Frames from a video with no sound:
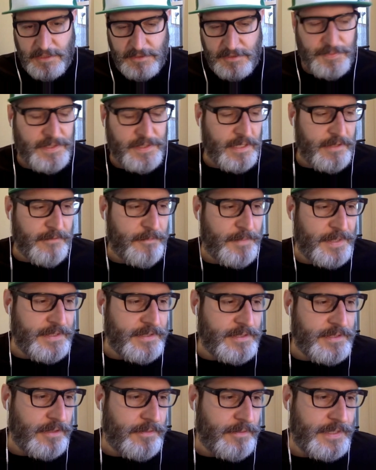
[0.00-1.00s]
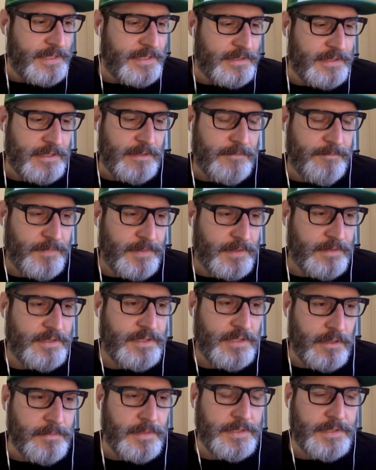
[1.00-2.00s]
we've kind of been to. There's
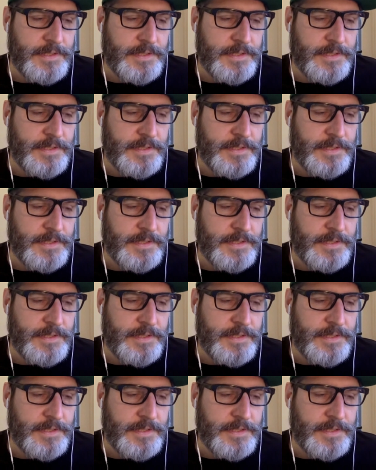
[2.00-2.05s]
so much